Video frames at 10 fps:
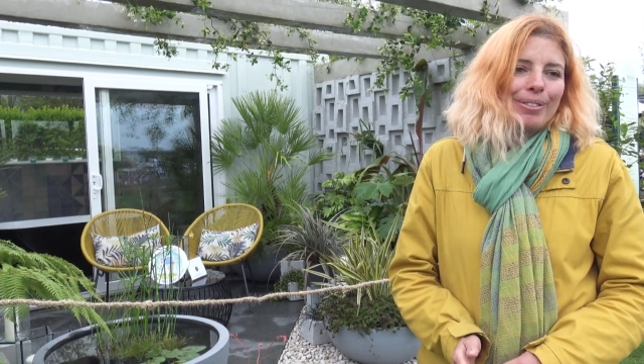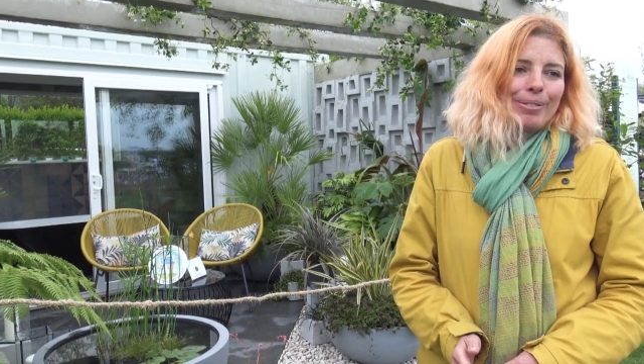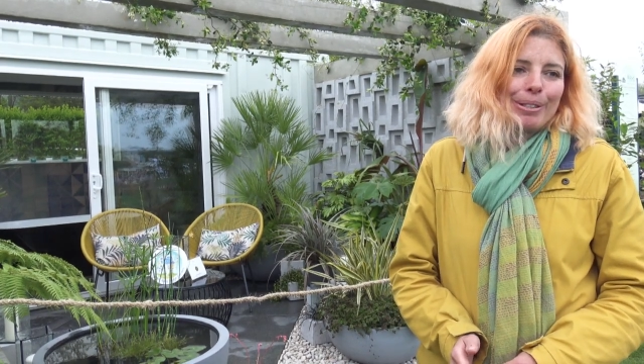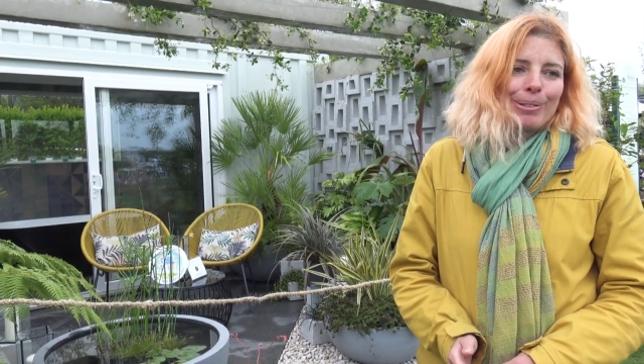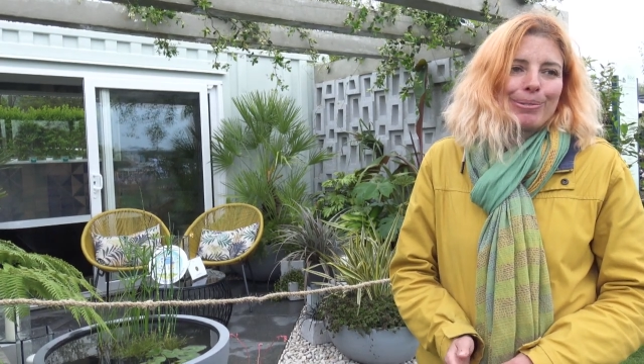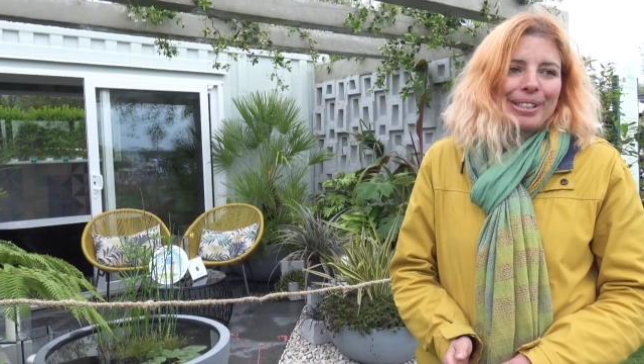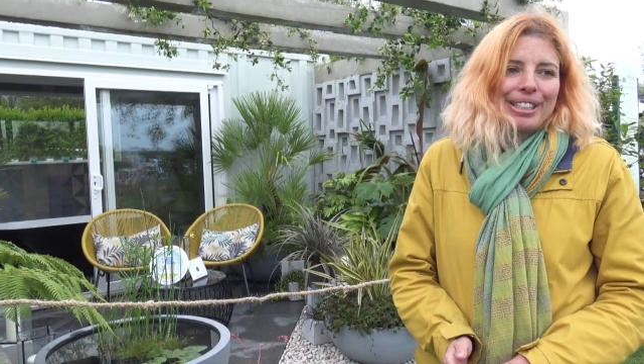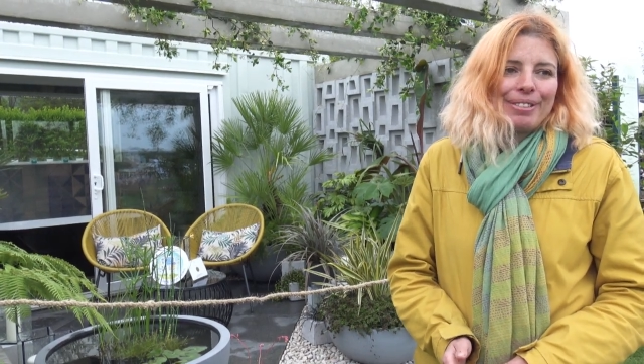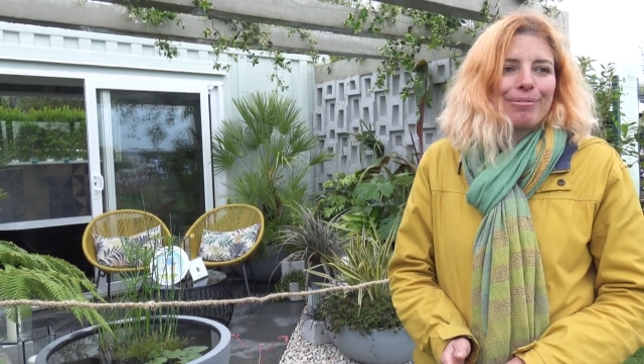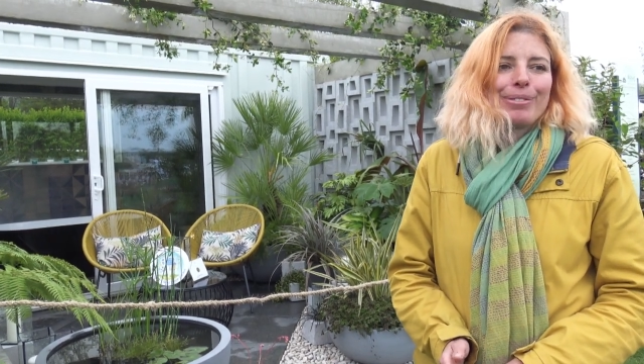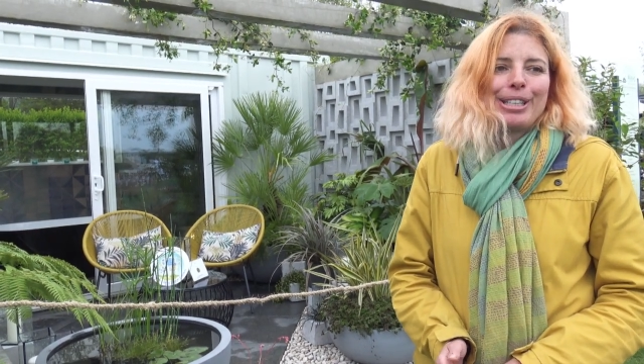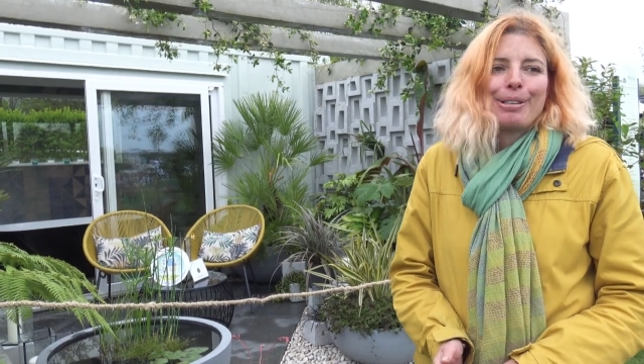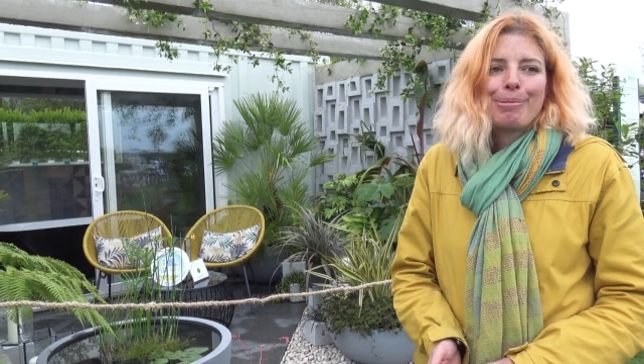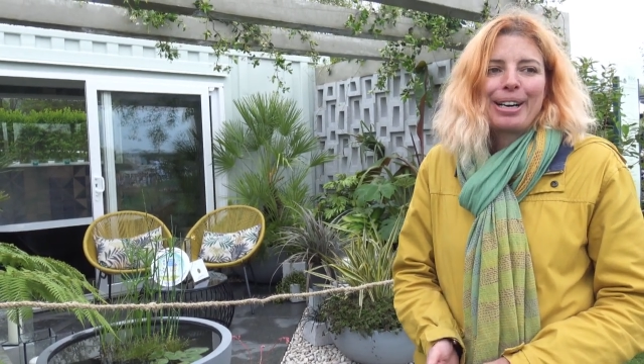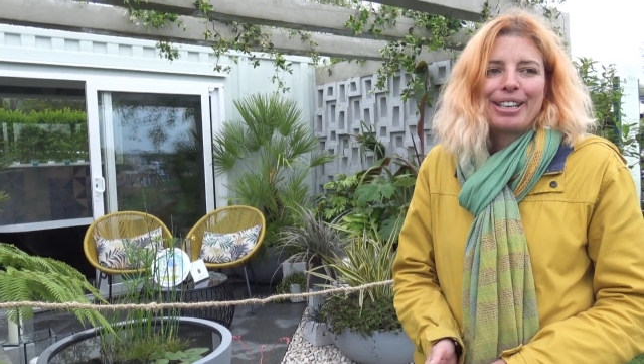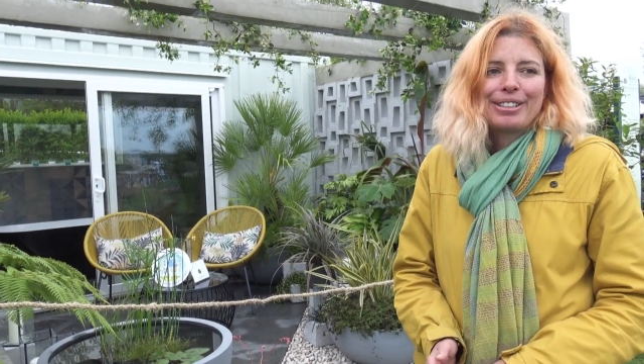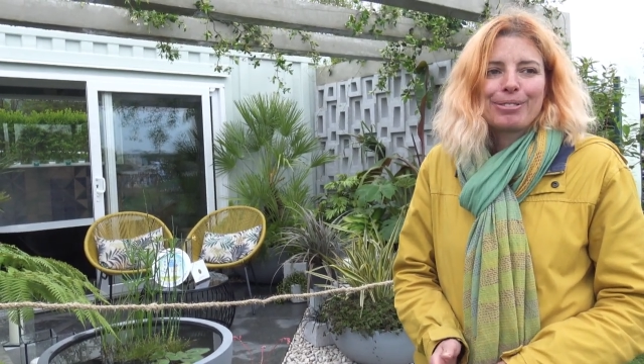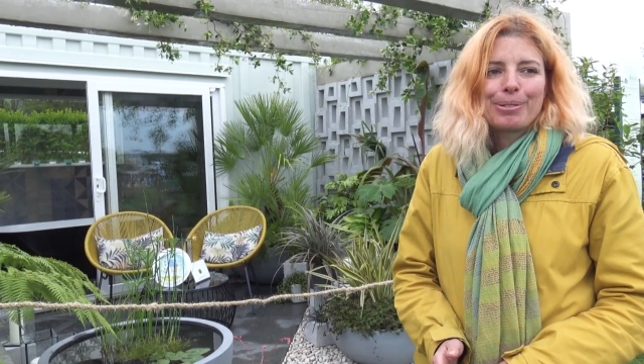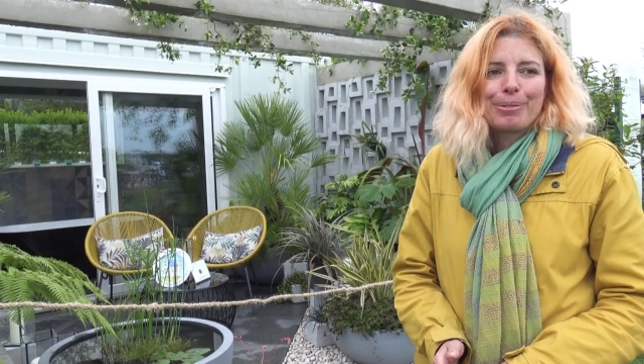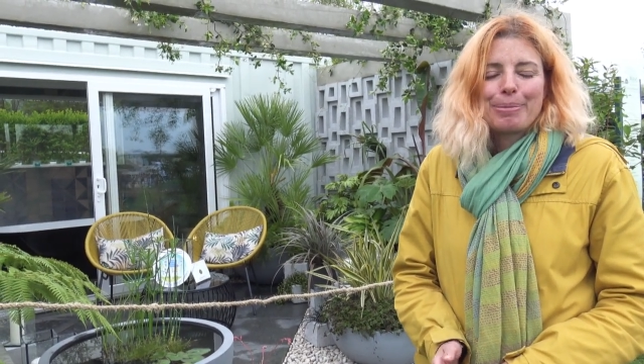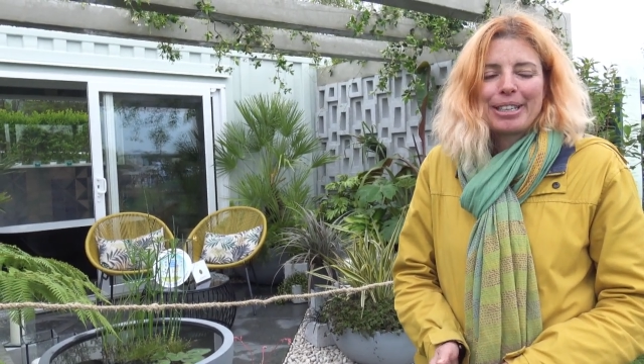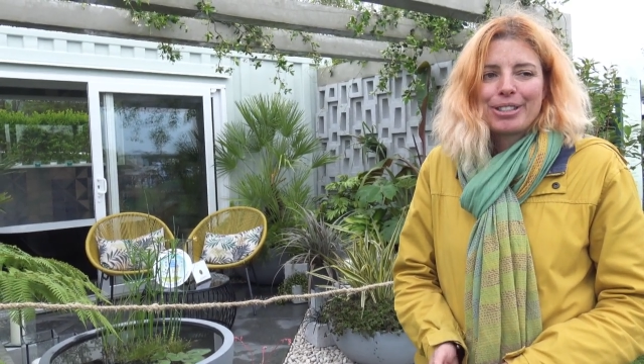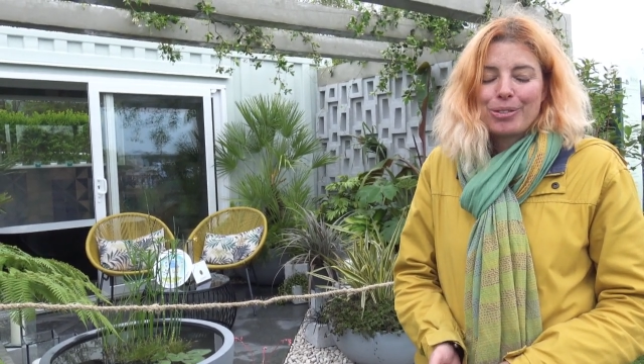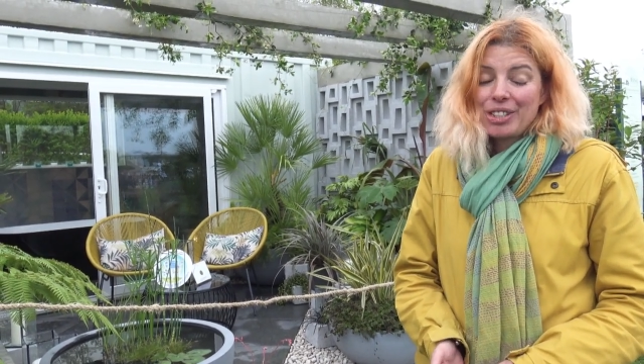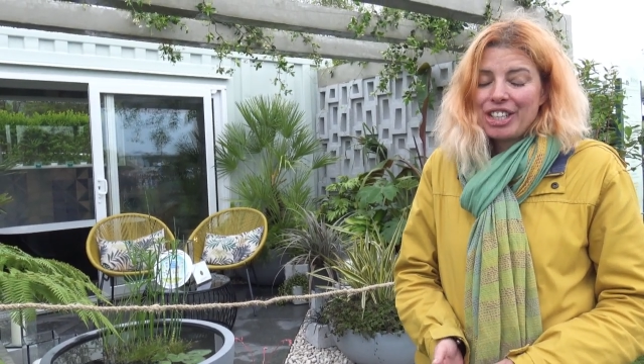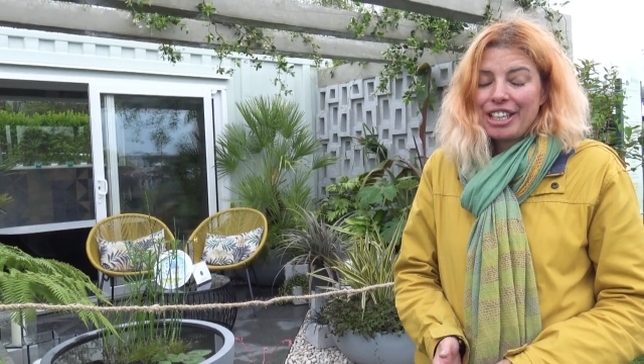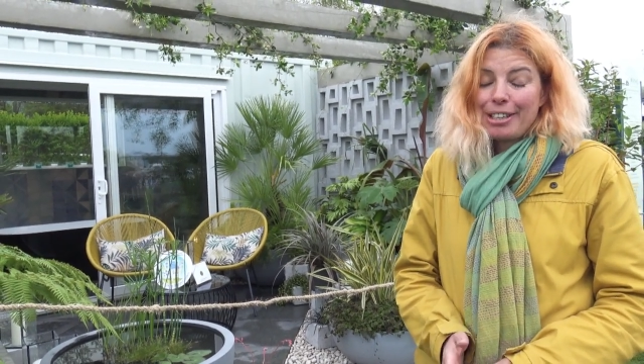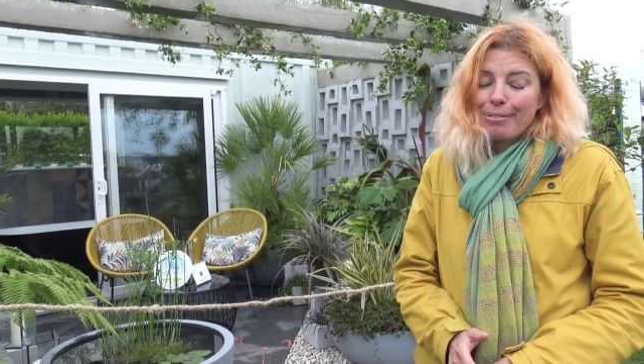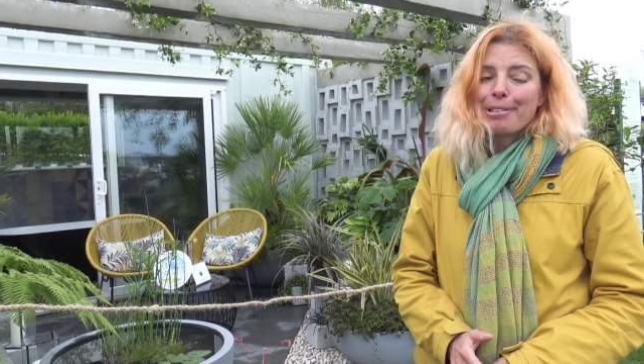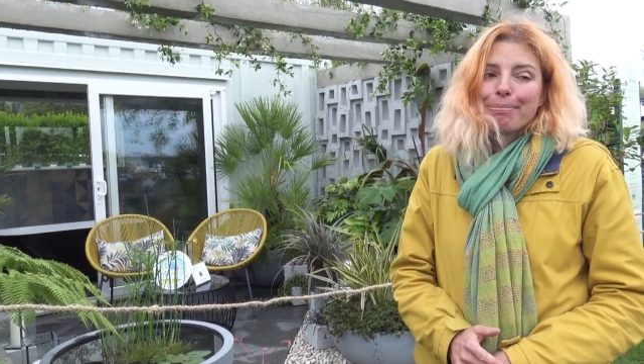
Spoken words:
we're all really proud of what we managed to achieve.